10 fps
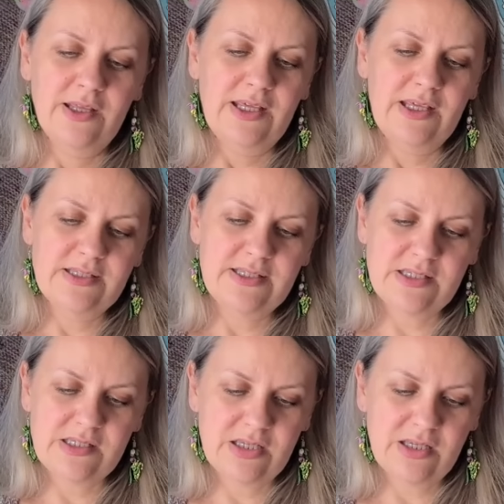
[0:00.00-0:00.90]

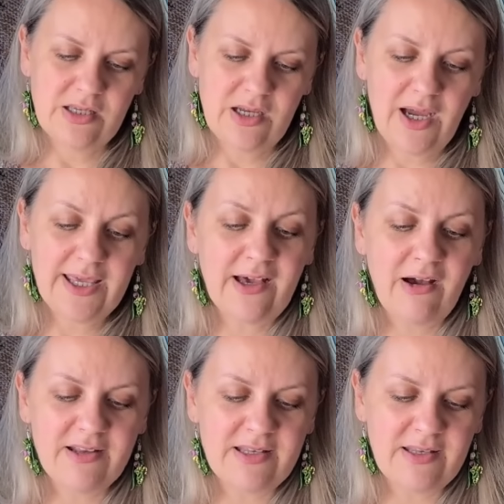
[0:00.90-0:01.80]
I
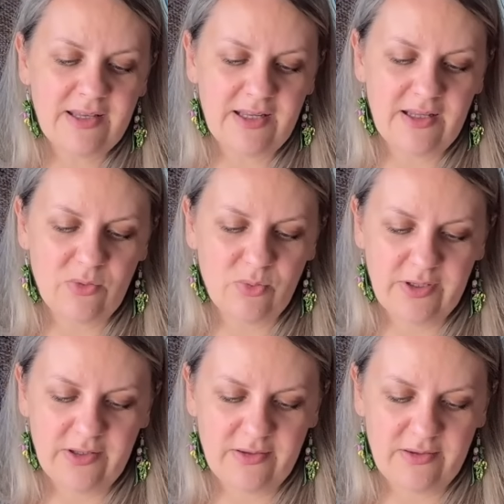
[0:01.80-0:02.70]
can't knit it
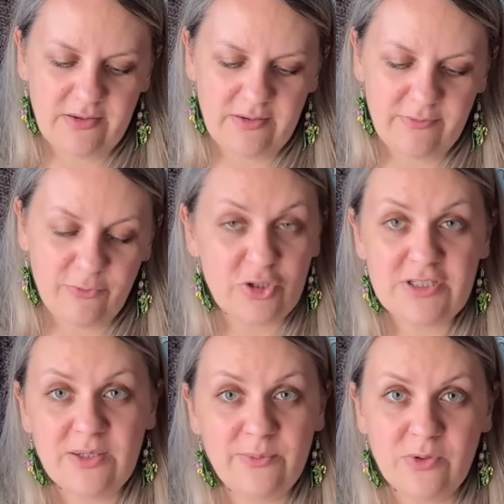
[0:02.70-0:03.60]
with, for
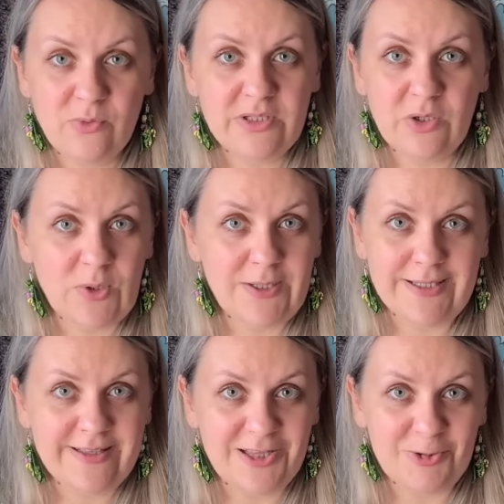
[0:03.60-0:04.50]
example, with our
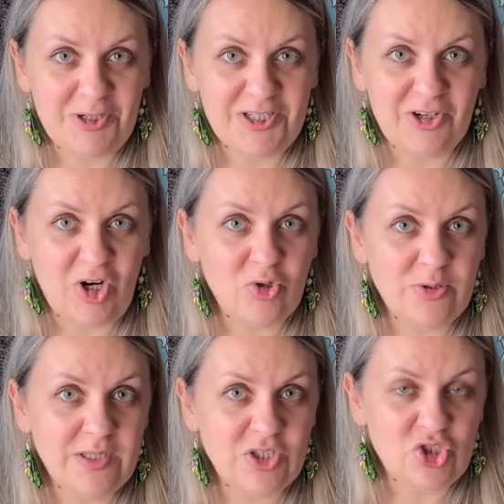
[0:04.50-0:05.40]
little one around,
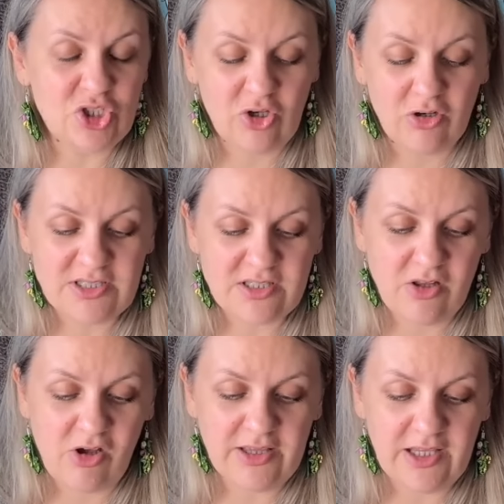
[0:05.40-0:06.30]
because she talks a
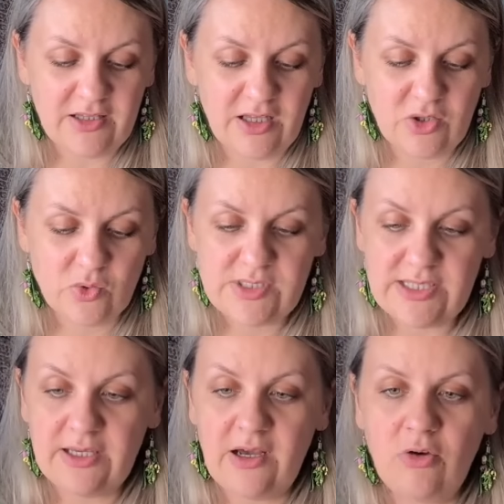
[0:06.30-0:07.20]
lot and I lose
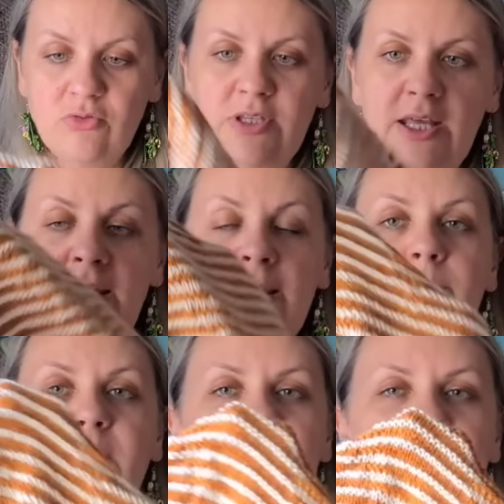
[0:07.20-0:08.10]
the count,
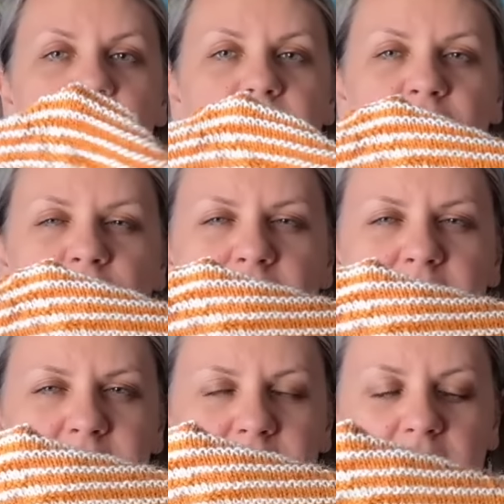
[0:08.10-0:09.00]
because on the
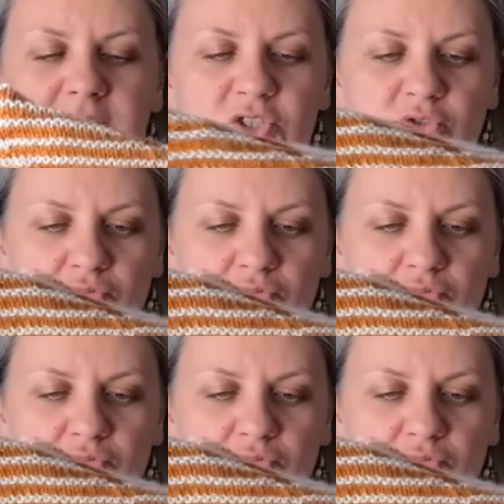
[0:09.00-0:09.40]
right side it's